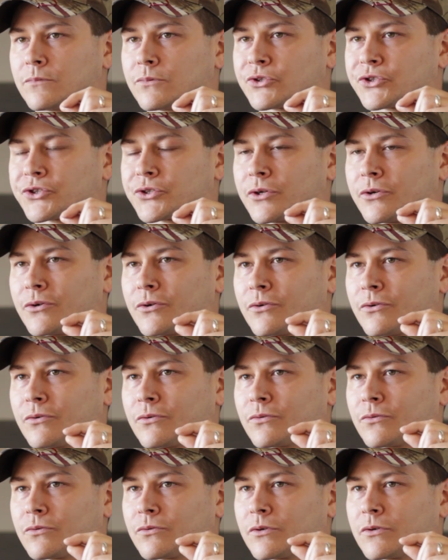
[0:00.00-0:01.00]

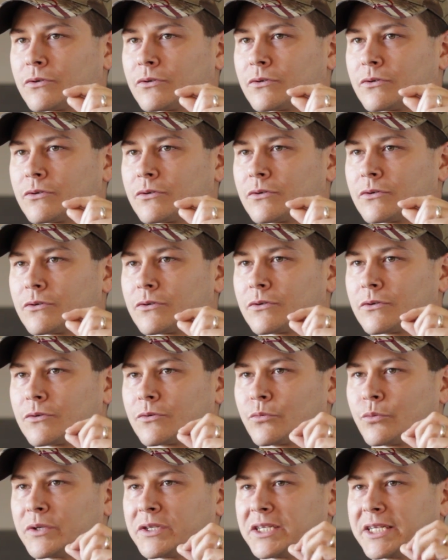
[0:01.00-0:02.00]
So
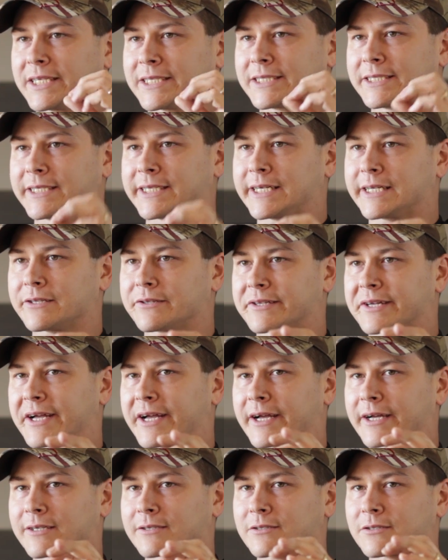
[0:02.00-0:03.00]
when they did
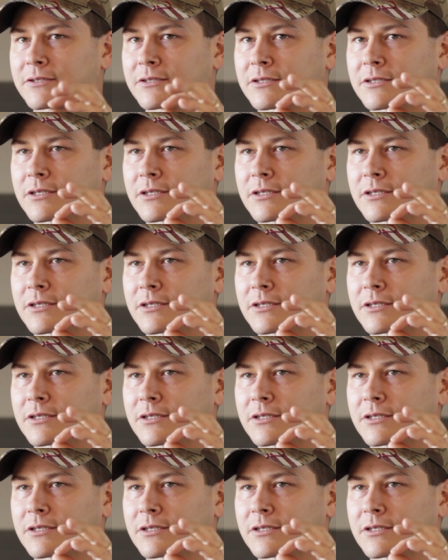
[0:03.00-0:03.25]
that,